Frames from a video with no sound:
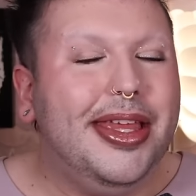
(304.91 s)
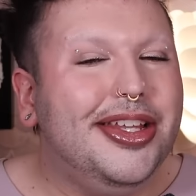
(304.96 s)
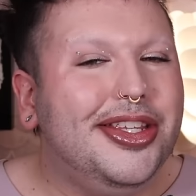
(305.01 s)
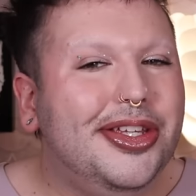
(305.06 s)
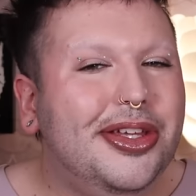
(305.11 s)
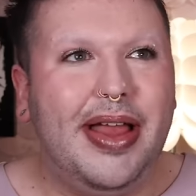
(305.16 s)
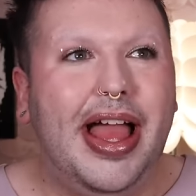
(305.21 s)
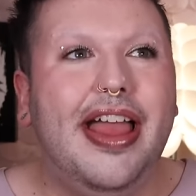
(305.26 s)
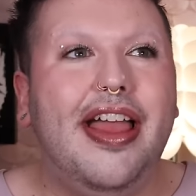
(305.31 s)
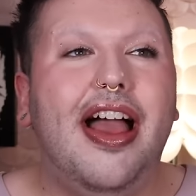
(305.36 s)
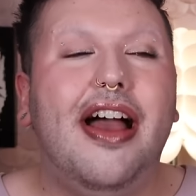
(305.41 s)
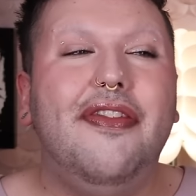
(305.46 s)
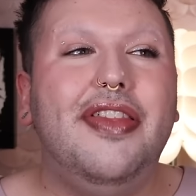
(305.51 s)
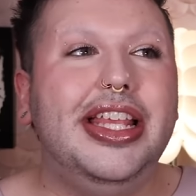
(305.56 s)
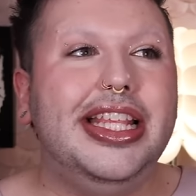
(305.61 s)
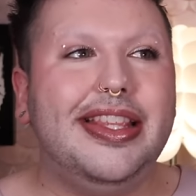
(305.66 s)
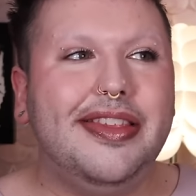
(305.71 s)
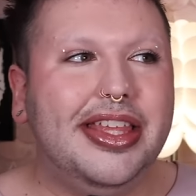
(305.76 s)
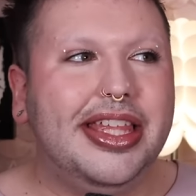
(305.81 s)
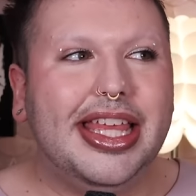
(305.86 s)
a dupe. I have
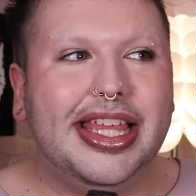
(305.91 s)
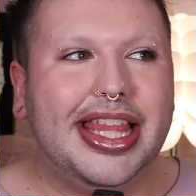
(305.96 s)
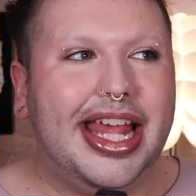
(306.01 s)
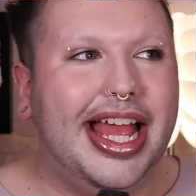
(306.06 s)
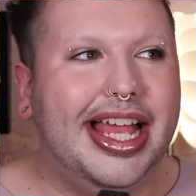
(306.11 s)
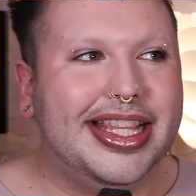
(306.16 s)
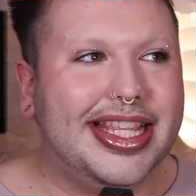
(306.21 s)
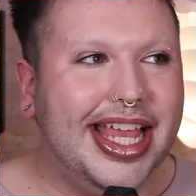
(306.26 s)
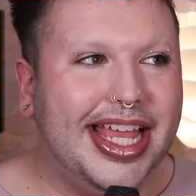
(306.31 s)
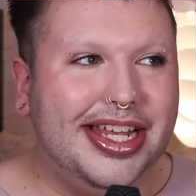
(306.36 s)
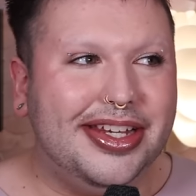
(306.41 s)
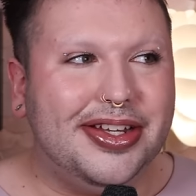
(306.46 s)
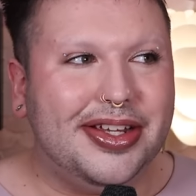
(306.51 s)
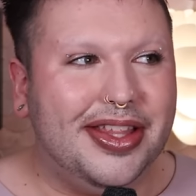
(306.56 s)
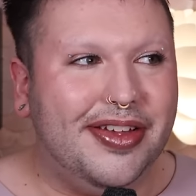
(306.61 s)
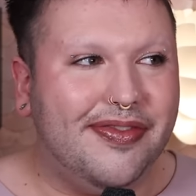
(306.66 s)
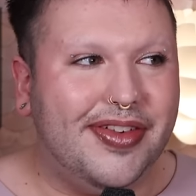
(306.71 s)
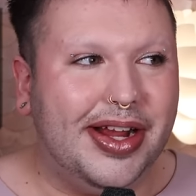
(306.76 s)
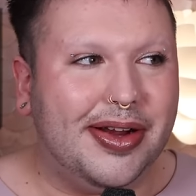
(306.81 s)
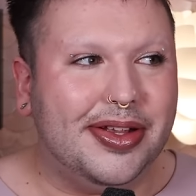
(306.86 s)
this feeling that as I enter
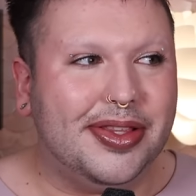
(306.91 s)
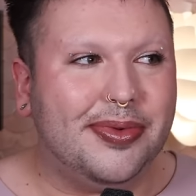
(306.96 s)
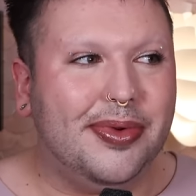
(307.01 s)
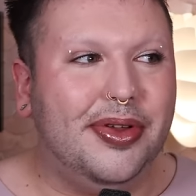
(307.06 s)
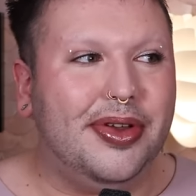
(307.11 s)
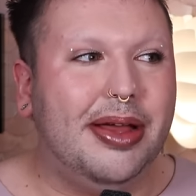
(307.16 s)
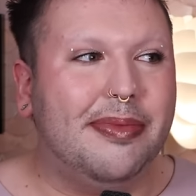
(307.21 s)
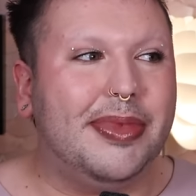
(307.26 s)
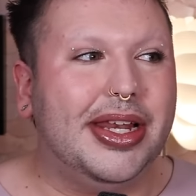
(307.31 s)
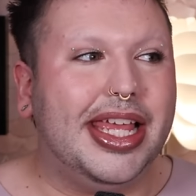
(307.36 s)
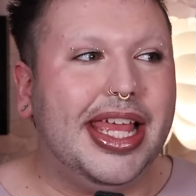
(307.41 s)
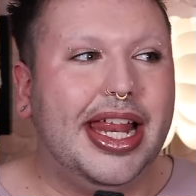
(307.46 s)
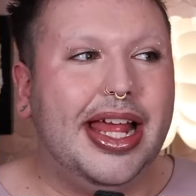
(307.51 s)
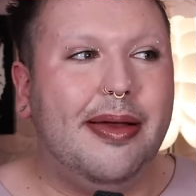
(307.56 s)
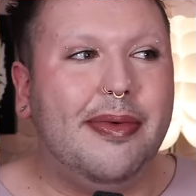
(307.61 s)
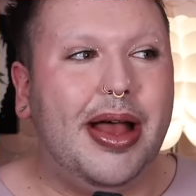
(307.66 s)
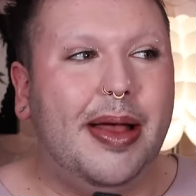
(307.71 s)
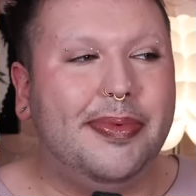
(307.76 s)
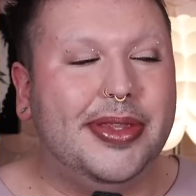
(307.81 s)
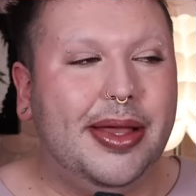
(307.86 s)
the fragrance world, I'm going to get
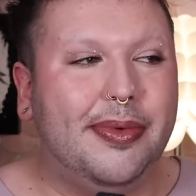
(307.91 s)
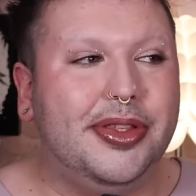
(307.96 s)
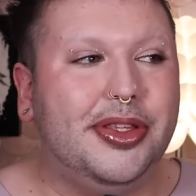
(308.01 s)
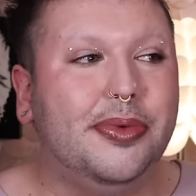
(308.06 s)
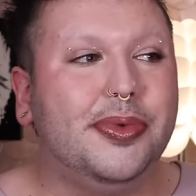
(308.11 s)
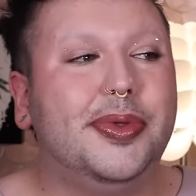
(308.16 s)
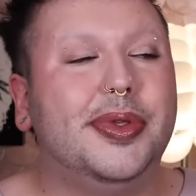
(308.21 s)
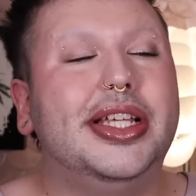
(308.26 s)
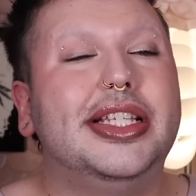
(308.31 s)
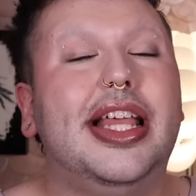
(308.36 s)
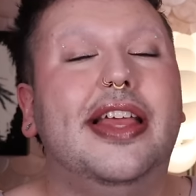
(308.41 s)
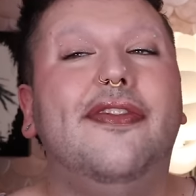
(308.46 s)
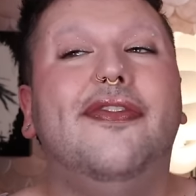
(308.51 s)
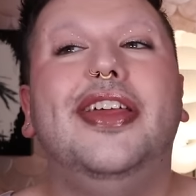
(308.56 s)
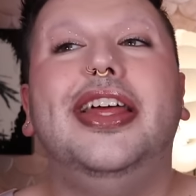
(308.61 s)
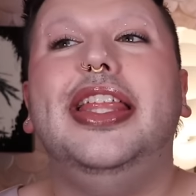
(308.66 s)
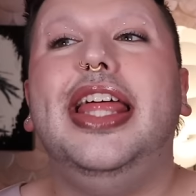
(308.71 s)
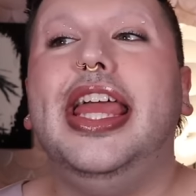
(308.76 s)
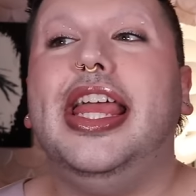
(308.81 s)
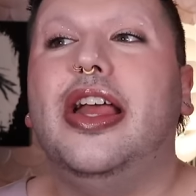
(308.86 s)
upset with dupes because I
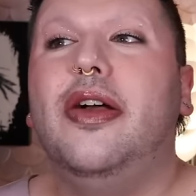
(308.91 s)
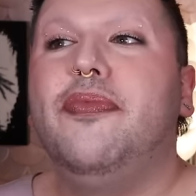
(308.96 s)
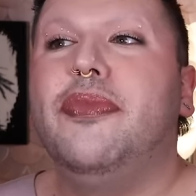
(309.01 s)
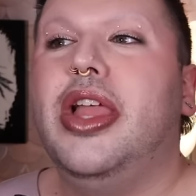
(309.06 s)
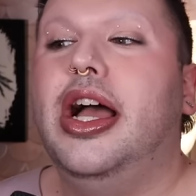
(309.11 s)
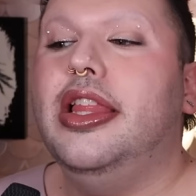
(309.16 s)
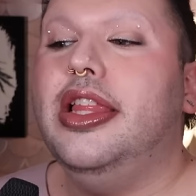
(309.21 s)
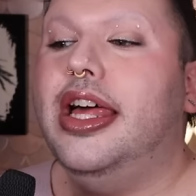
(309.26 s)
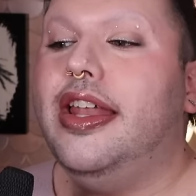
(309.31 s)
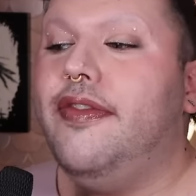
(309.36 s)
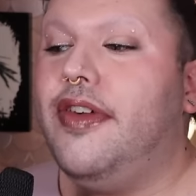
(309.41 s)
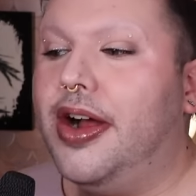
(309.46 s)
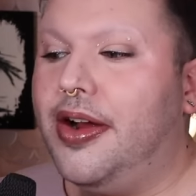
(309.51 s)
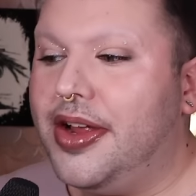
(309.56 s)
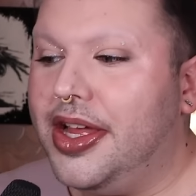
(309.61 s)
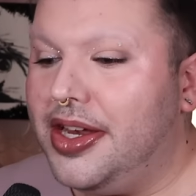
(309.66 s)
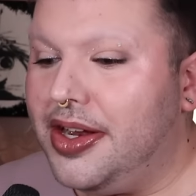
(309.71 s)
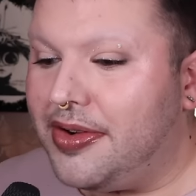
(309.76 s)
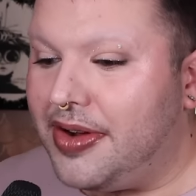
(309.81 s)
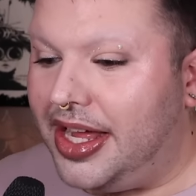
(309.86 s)
feel like a lot of
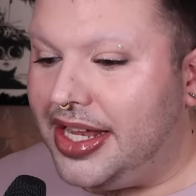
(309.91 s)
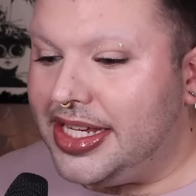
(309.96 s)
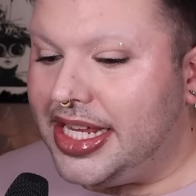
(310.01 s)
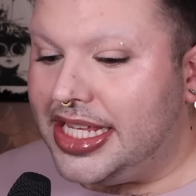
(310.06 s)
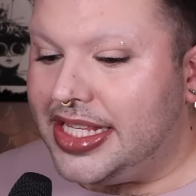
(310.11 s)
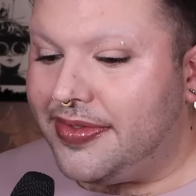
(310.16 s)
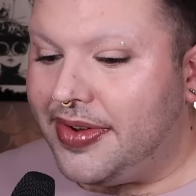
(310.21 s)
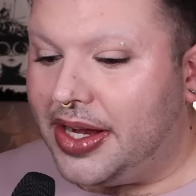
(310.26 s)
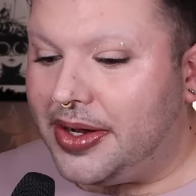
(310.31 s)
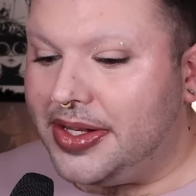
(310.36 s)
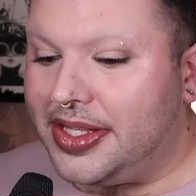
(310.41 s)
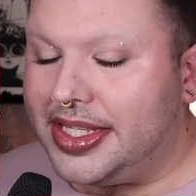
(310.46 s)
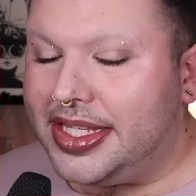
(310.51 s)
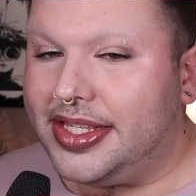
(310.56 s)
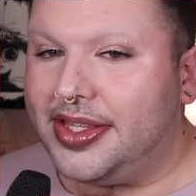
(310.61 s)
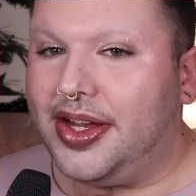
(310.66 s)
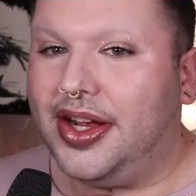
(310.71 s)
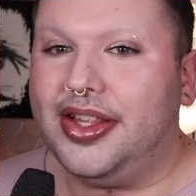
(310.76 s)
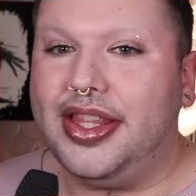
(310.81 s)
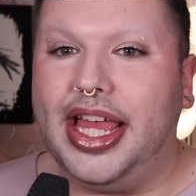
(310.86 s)
Ariana Grande's
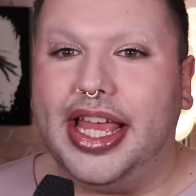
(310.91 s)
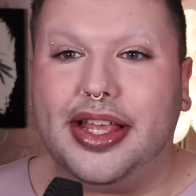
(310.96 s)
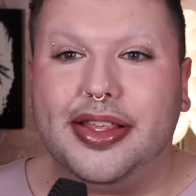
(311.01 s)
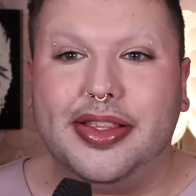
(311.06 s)
fragrances are like